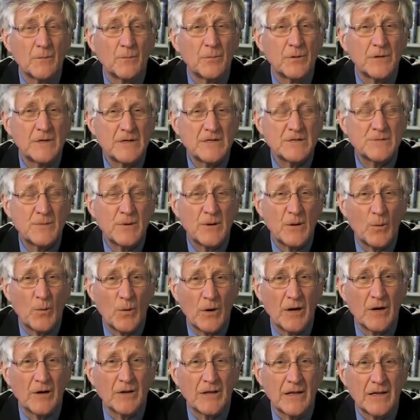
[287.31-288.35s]
please be
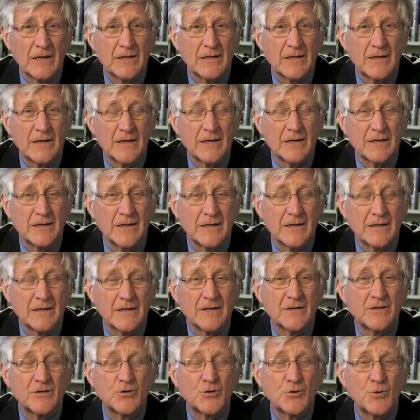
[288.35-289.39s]
aware that
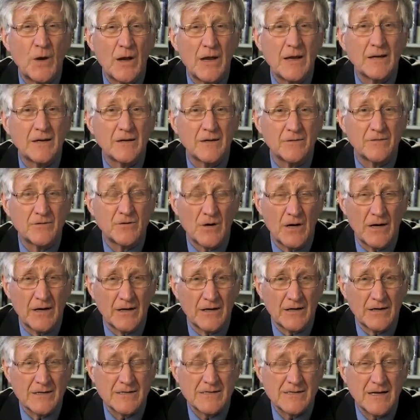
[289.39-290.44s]
the trend of
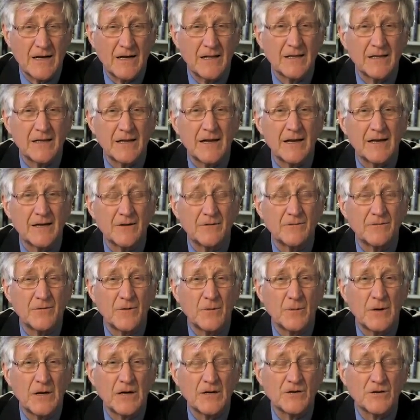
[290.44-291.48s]
trying to consolidate
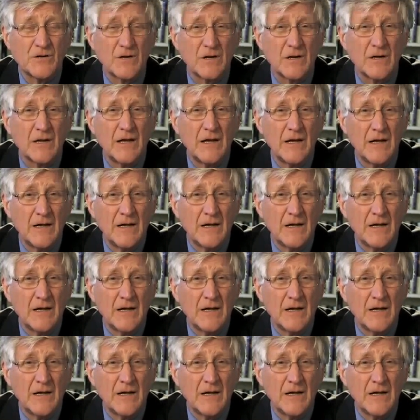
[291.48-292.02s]
information